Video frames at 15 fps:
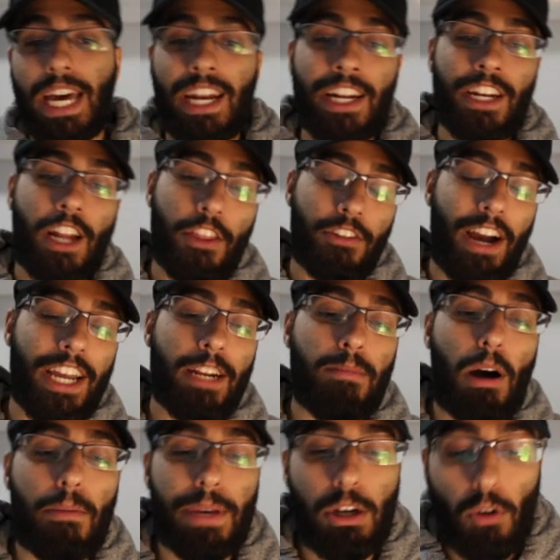and another item
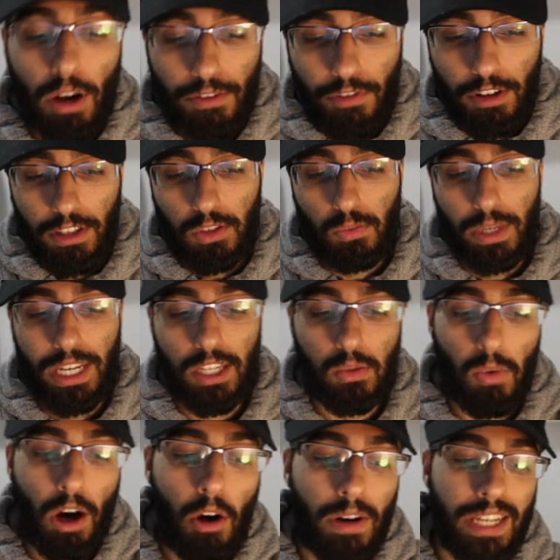I'll be going for this week as
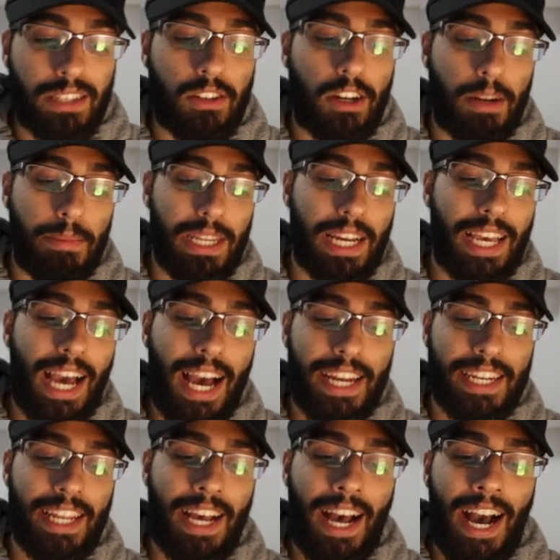well, is going to be the Cat
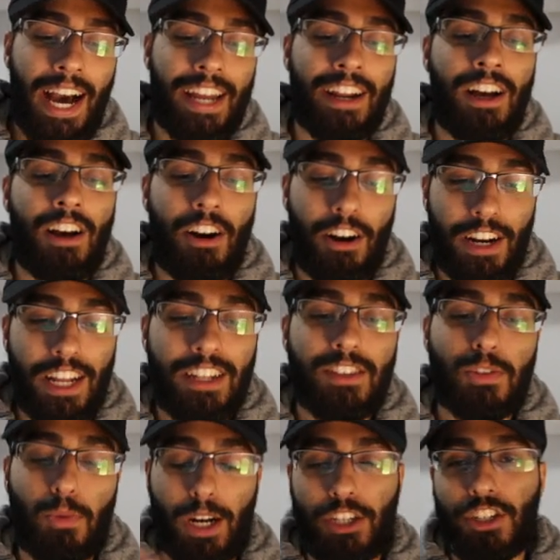in the Hat hooded
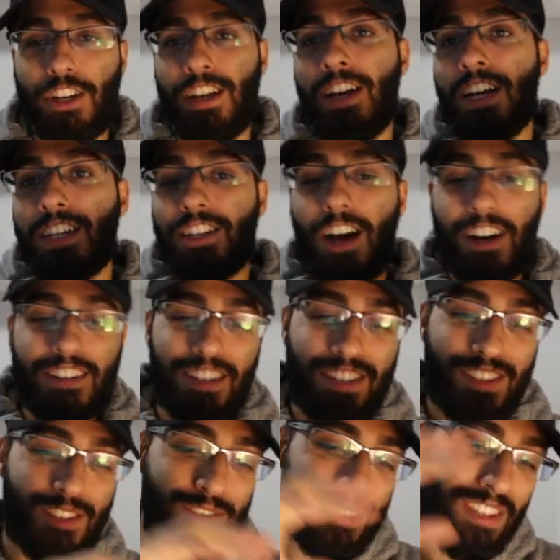sweatshirt.
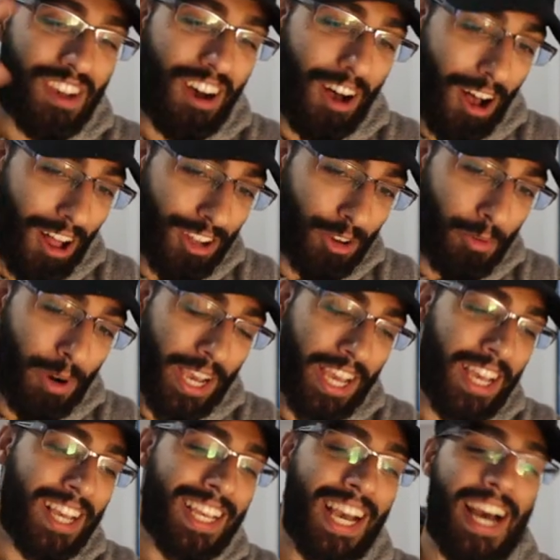Dr.Seuss all the
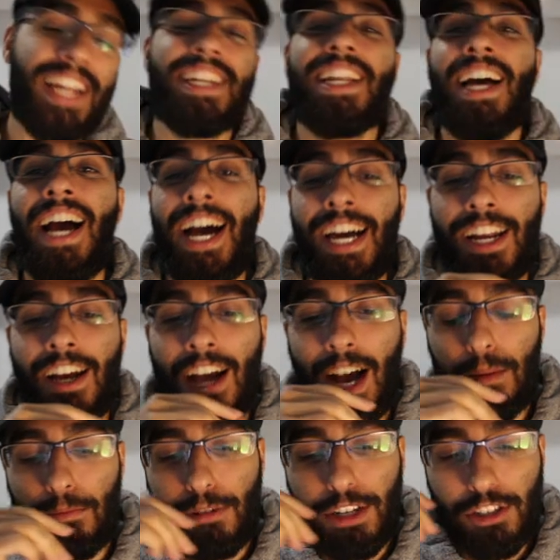way, Cat in the Hat.
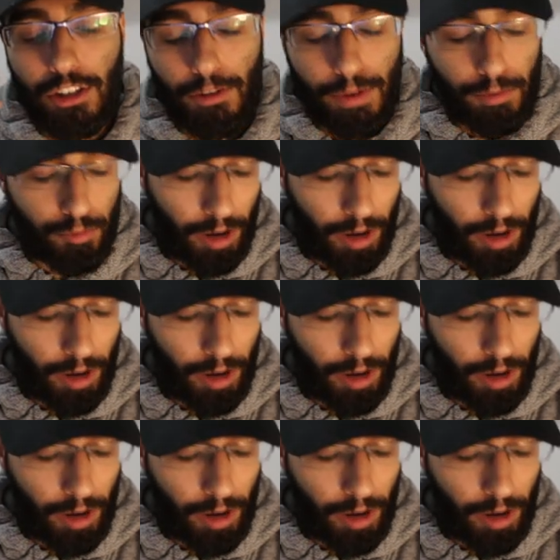I'm pretty sure we've